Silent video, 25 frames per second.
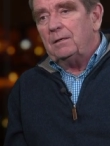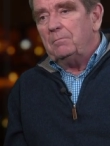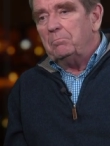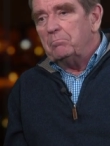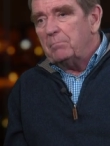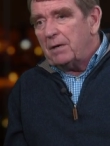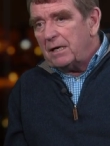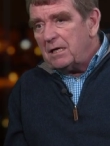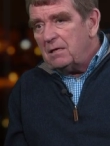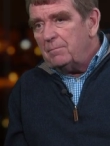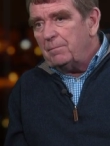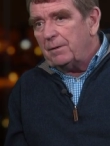
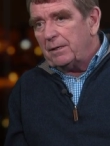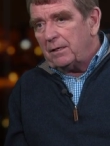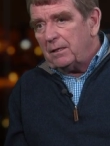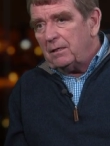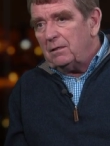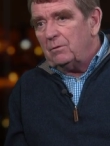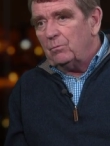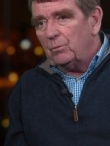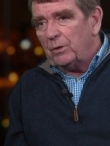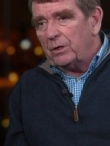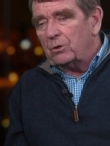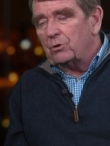
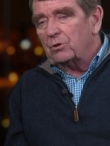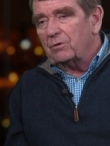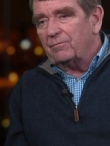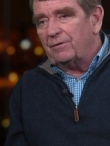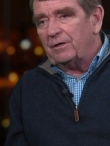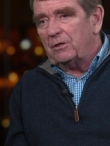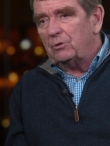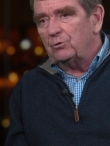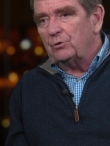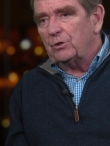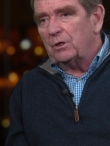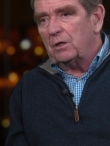Maybe we could have
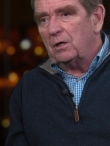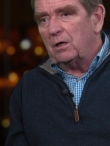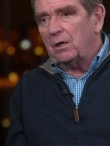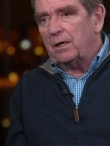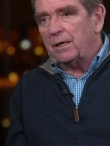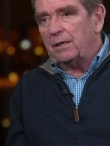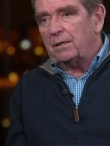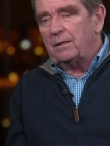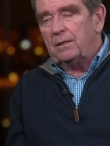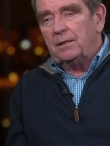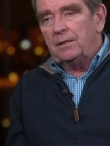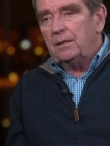held the
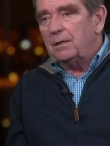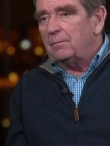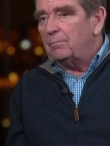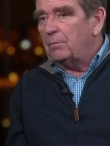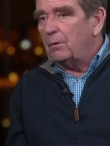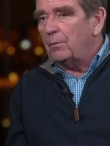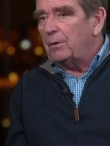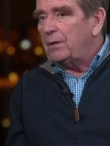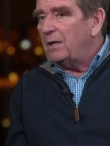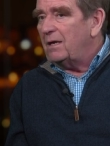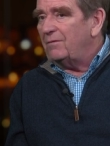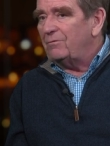line,
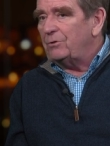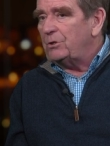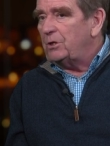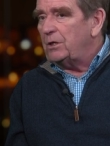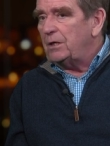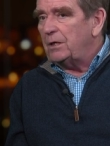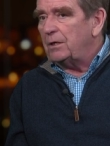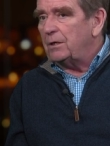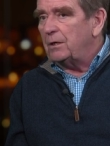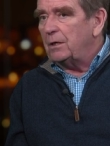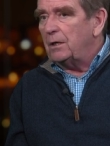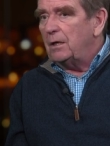but we never
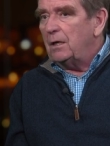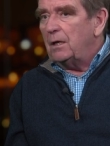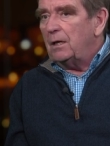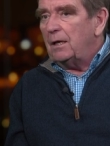did.